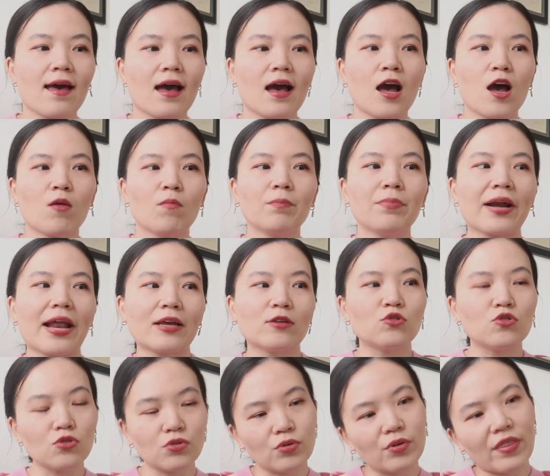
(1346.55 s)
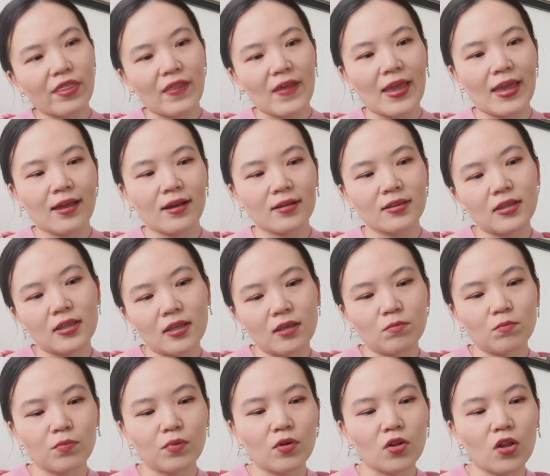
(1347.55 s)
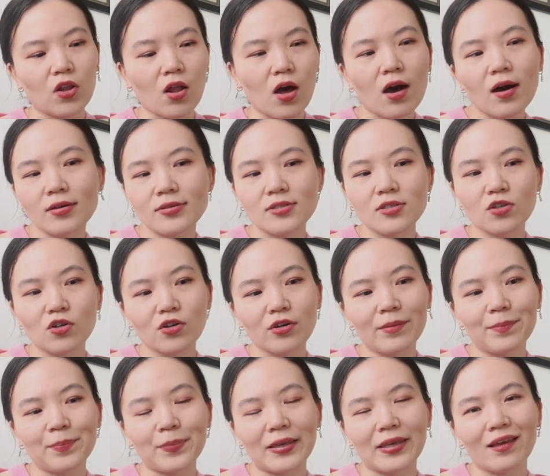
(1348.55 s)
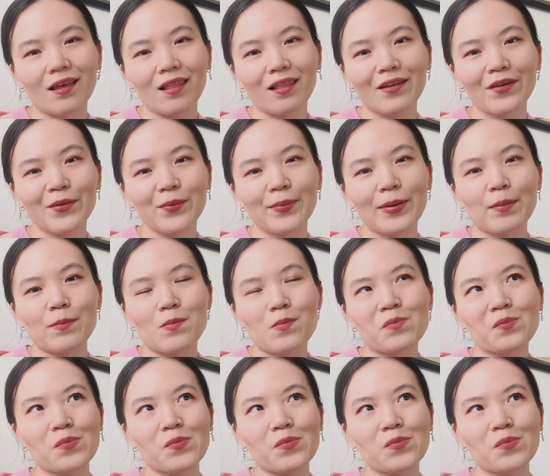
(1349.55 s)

um, but I do think the plot could be a little bit